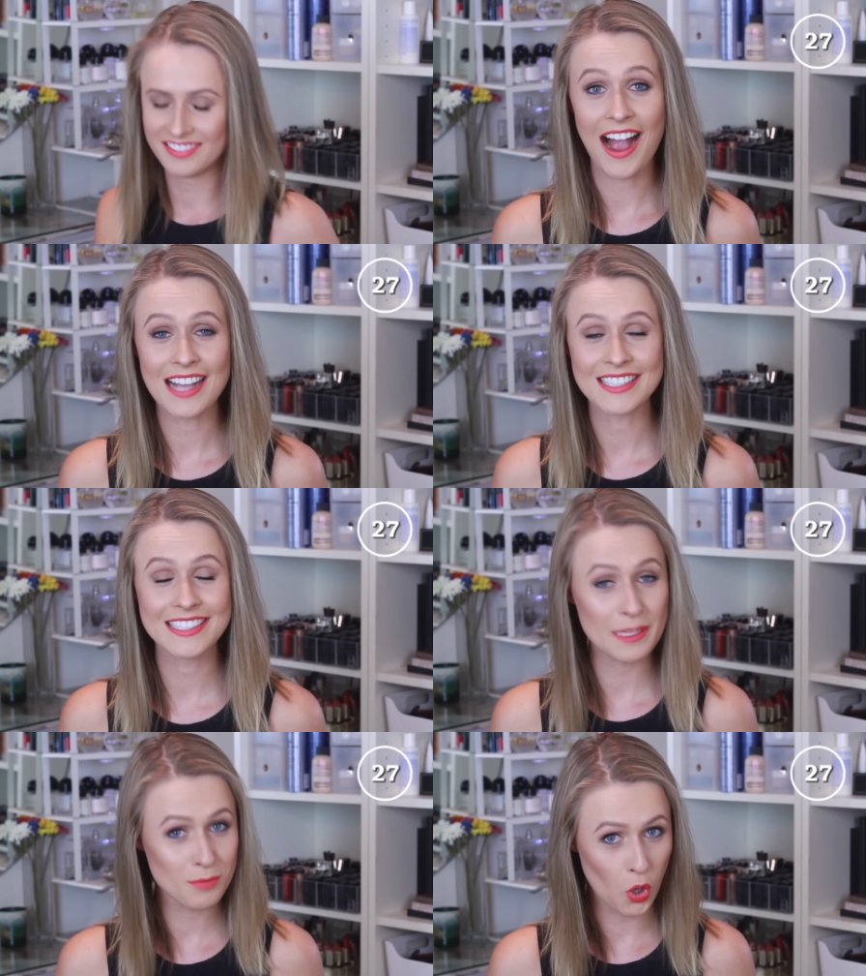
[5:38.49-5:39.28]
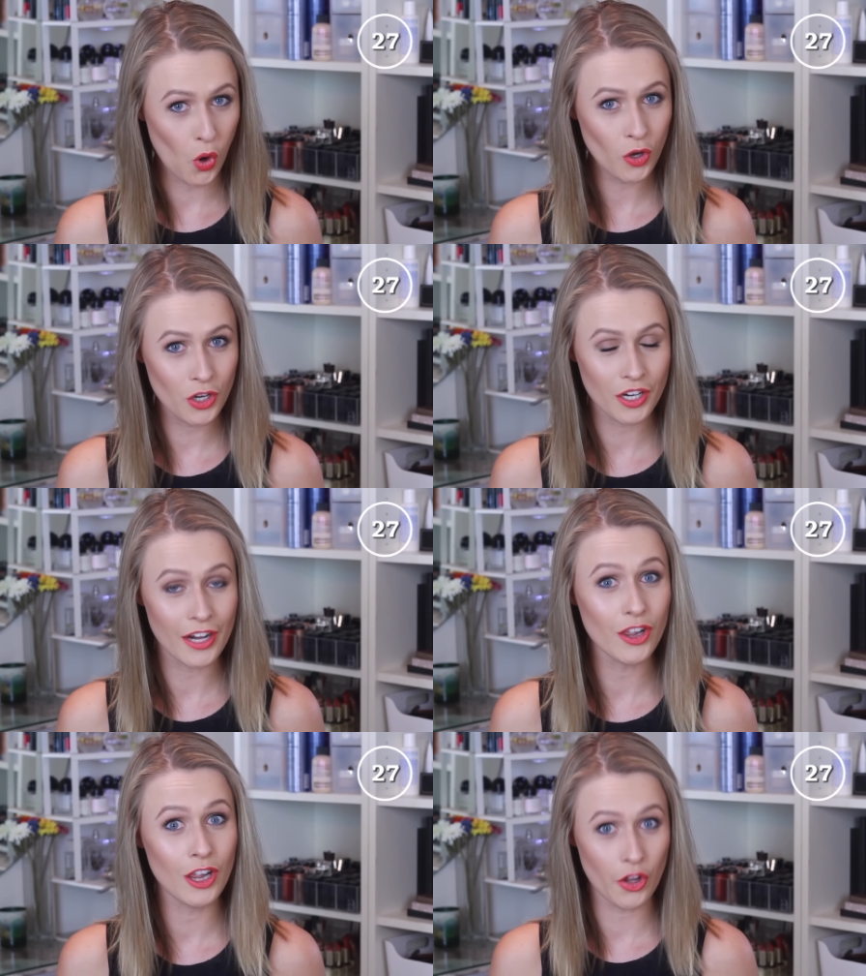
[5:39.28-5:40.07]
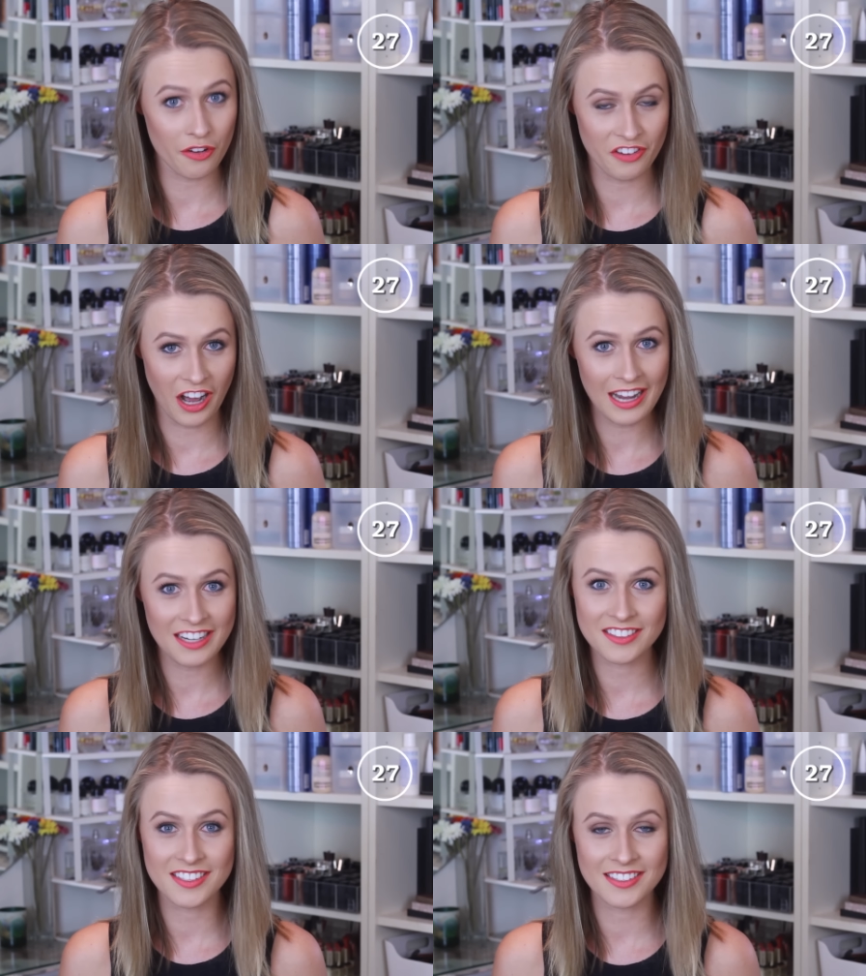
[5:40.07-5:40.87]
I sleep talk a lot of
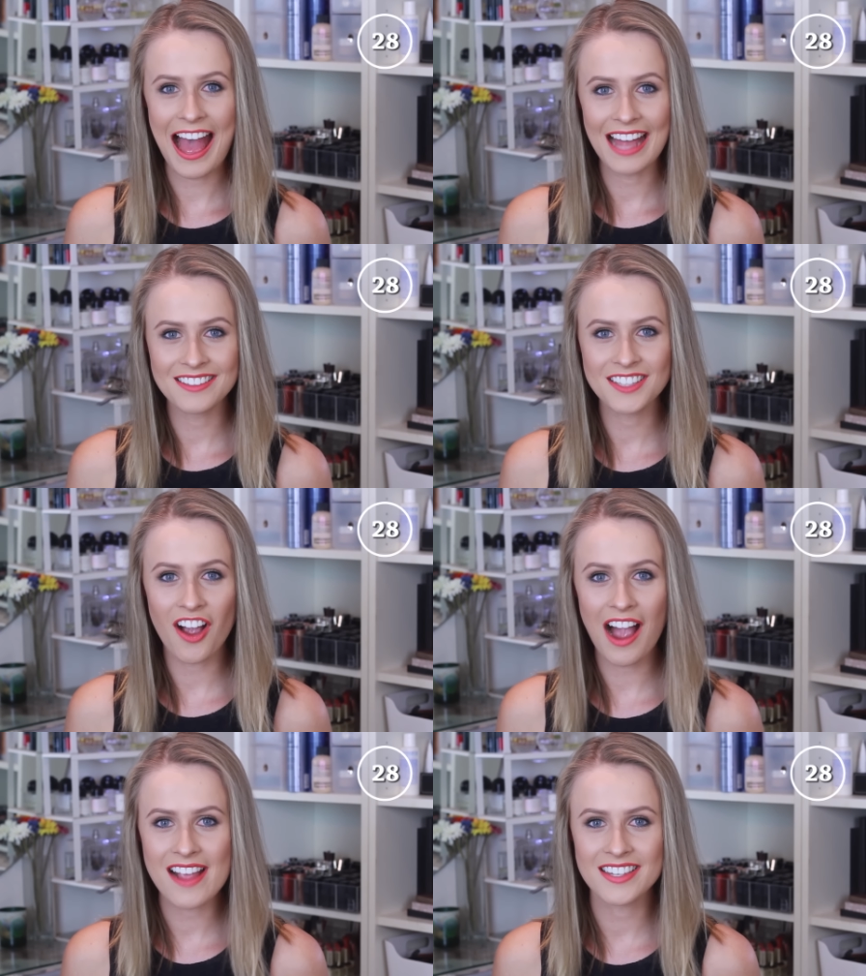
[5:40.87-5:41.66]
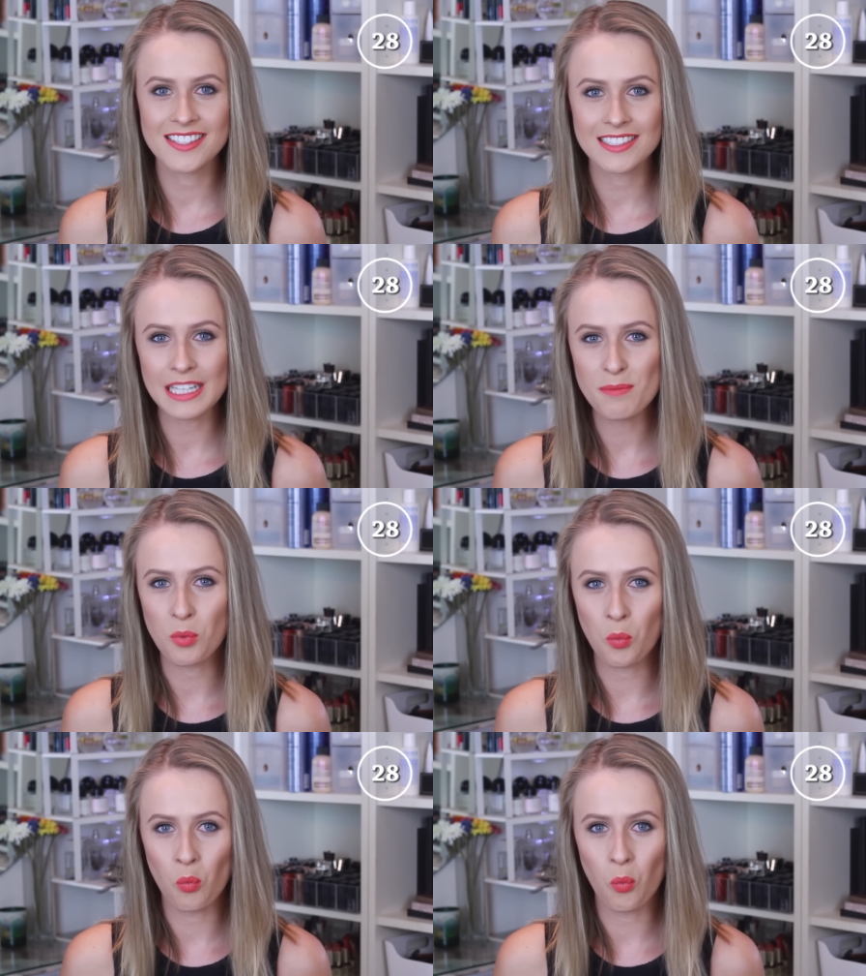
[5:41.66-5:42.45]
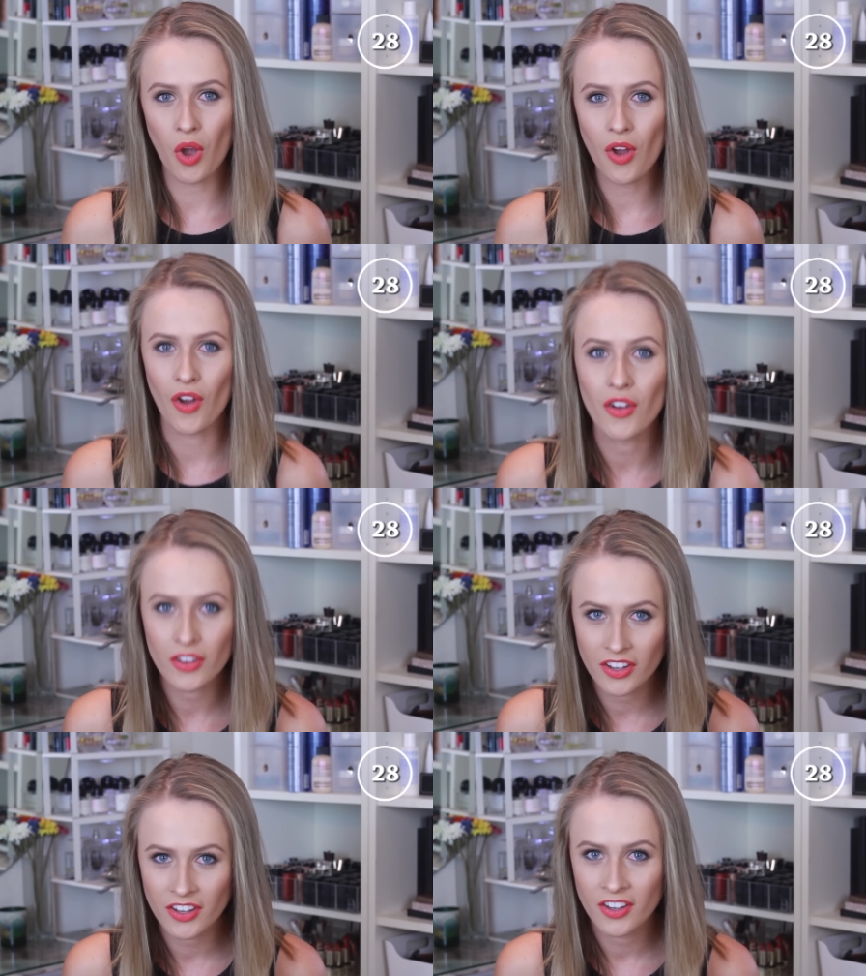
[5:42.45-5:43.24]
nights and I sleep work.